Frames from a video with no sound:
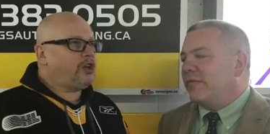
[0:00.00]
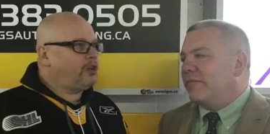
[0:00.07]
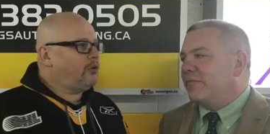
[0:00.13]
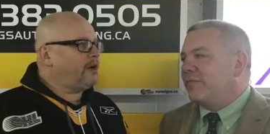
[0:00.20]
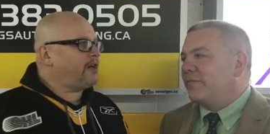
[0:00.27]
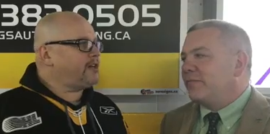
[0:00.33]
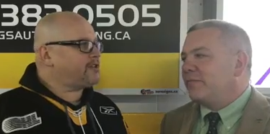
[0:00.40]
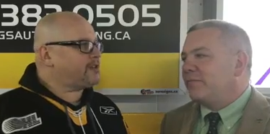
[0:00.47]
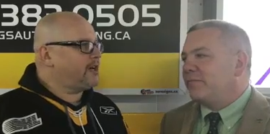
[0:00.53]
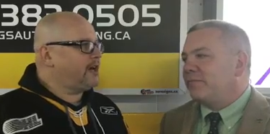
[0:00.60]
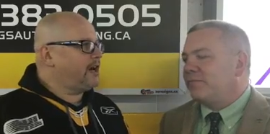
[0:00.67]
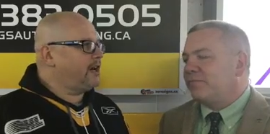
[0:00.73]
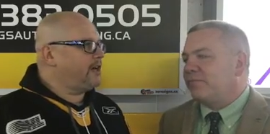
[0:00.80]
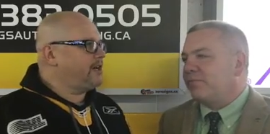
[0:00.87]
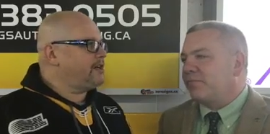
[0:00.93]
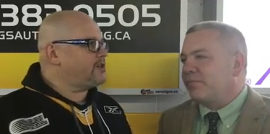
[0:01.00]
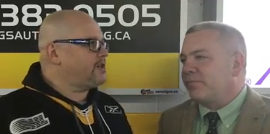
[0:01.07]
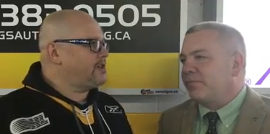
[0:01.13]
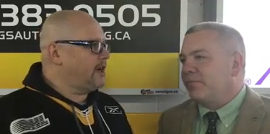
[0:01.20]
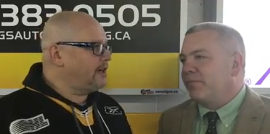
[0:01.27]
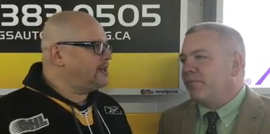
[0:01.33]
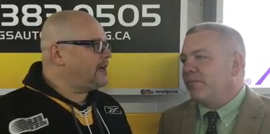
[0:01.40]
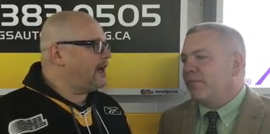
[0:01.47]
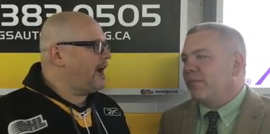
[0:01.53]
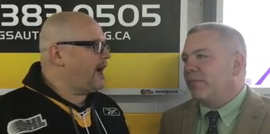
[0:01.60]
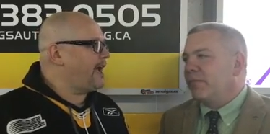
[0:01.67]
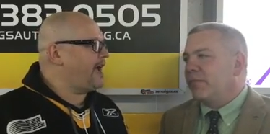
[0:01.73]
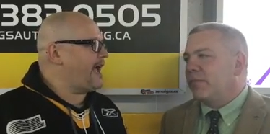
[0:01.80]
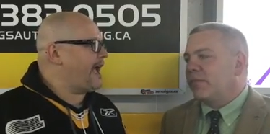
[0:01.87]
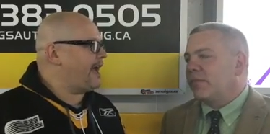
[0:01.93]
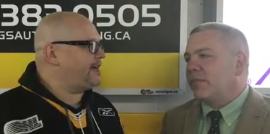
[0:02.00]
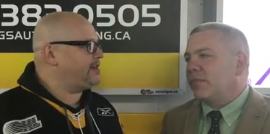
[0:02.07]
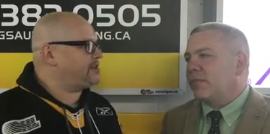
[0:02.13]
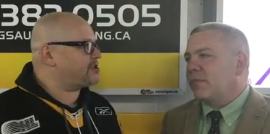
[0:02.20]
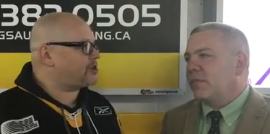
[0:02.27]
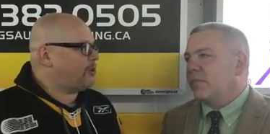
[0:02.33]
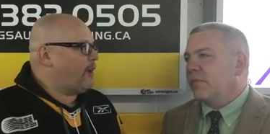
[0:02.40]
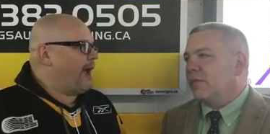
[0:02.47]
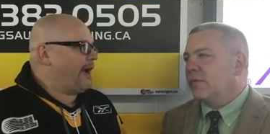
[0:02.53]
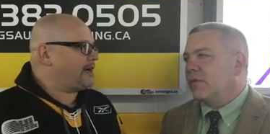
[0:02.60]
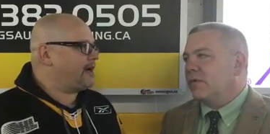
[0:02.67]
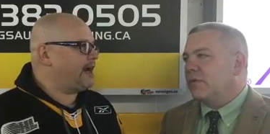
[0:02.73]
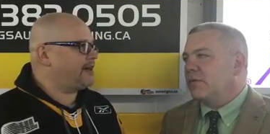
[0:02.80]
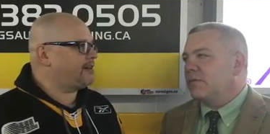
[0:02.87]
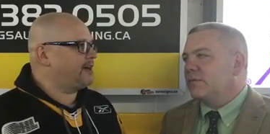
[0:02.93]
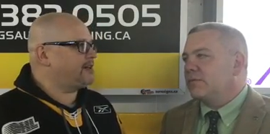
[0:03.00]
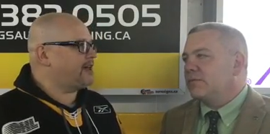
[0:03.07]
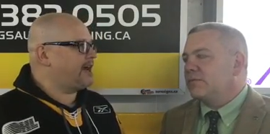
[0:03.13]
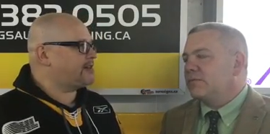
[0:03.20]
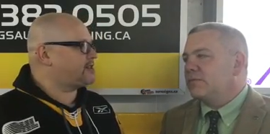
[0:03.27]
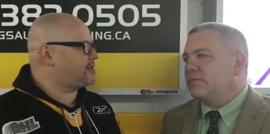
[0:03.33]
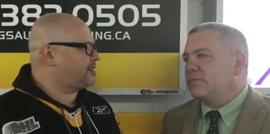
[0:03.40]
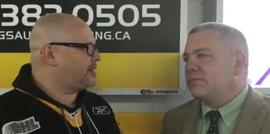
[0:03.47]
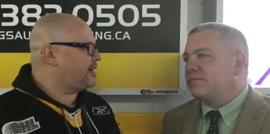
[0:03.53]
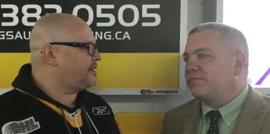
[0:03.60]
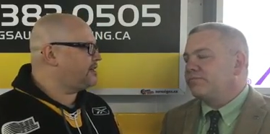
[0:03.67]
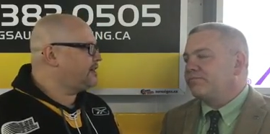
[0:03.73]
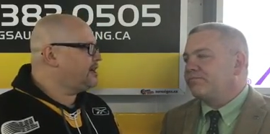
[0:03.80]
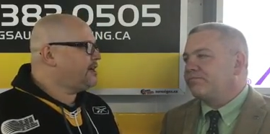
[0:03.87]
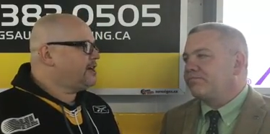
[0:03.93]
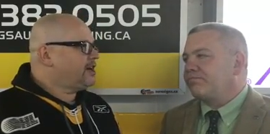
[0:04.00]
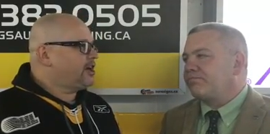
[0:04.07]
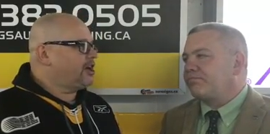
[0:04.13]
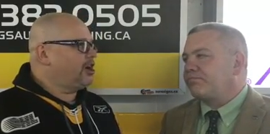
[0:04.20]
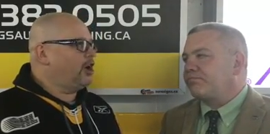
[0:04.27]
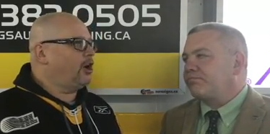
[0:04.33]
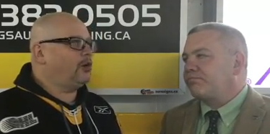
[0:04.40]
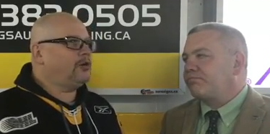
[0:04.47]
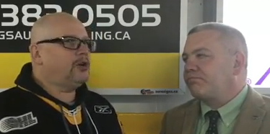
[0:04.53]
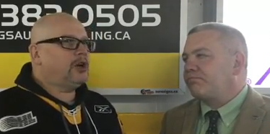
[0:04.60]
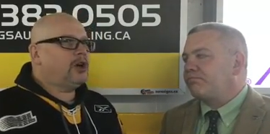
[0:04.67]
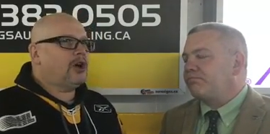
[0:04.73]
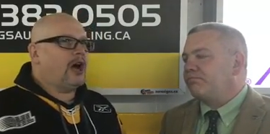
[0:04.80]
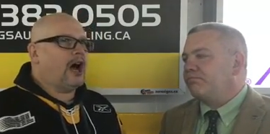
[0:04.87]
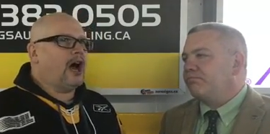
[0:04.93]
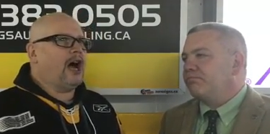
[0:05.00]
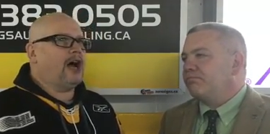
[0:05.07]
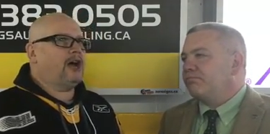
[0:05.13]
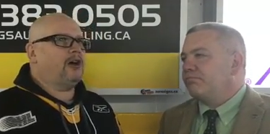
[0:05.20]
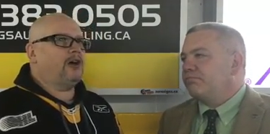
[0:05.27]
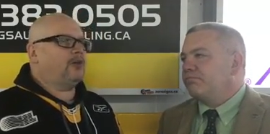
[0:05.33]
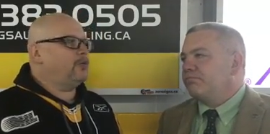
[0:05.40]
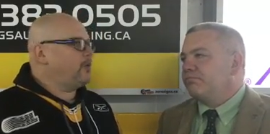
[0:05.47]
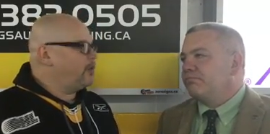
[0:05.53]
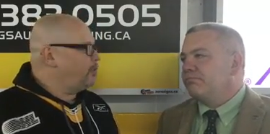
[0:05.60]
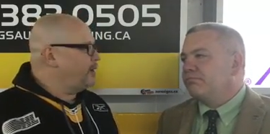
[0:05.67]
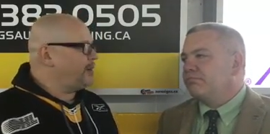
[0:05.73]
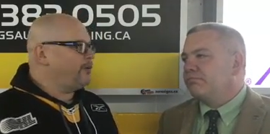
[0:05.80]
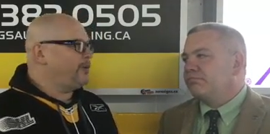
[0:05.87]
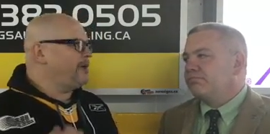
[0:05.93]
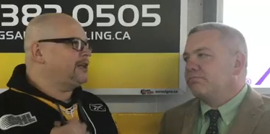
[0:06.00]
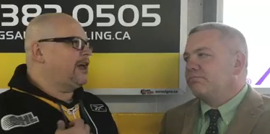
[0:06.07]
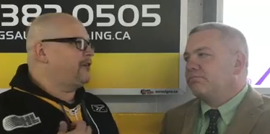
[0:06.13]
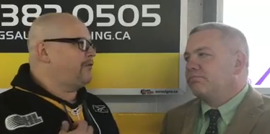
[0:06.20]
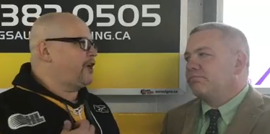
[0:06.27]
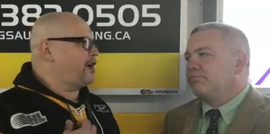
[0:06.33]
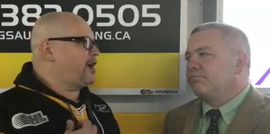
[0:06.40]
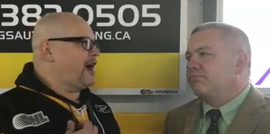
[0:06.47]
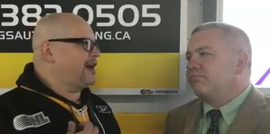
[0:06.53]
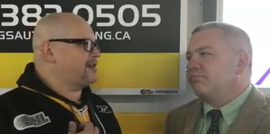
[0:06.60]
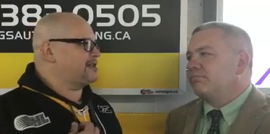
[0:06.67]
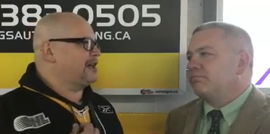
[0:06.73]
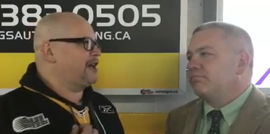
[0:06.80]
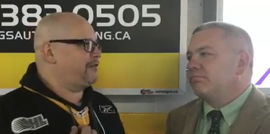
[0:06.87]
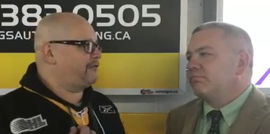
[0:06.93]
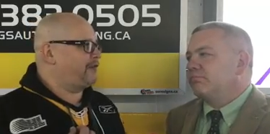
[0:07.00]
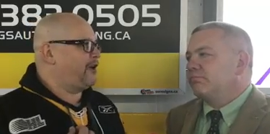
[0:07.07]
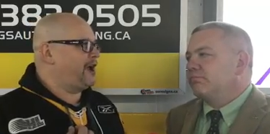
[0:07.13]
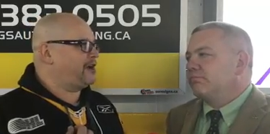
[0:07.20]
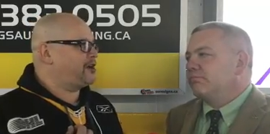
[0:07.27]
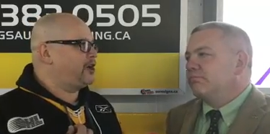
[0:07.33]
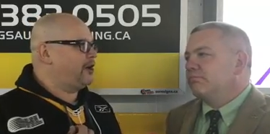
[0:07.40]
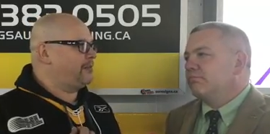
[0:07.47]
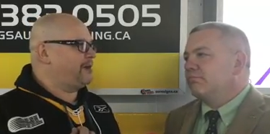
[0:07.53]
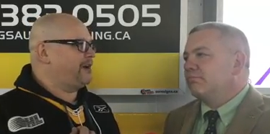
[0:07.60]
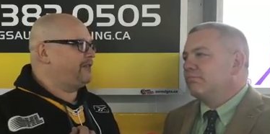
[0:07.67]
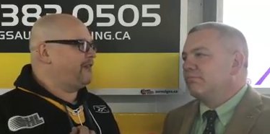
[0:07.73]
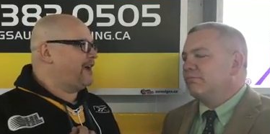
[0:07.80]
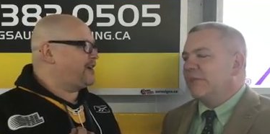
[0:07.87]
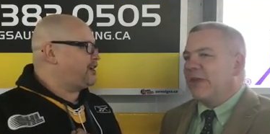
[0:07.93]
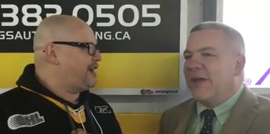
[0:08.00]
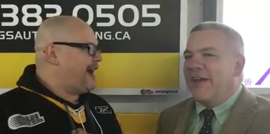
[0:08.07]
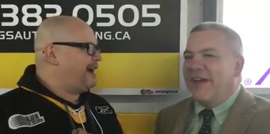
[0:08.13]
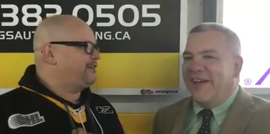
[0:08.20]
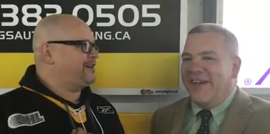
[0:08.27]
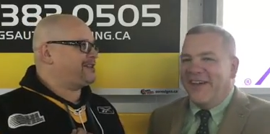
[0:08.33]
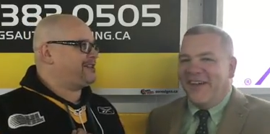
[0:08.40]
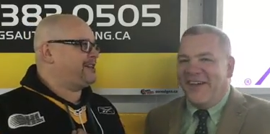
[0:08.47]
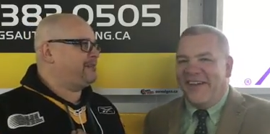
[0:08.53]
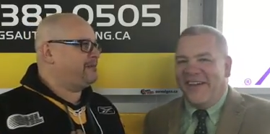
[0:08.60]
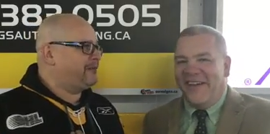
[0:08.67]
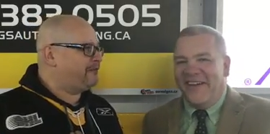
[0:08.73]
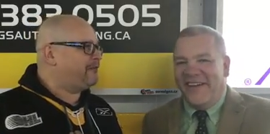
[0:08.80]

Speaker 1: you know what? He's a he's a young guy and he's quick. I think that's the thing. You know, uh, we we love our guys like Franco. I mean, if I could have a team of,